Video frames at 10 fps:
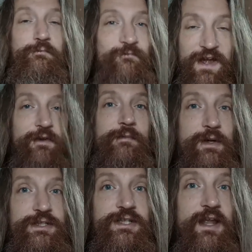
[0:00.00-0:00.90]
very
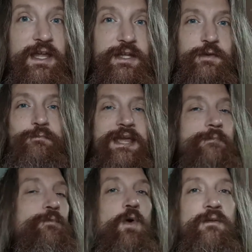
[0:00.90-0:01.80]
much like to make
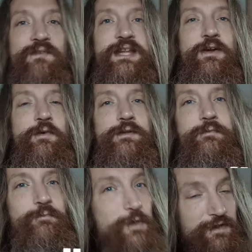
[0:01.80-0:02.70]
more videos
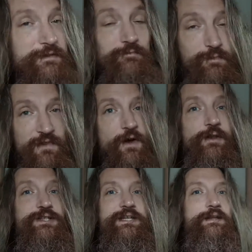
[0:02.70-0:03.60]
with
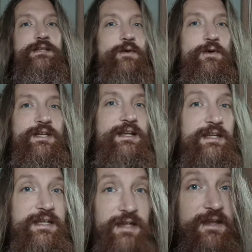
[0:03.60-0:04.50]
mythology and
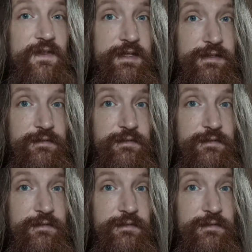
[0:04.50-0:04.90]
storytelling like this.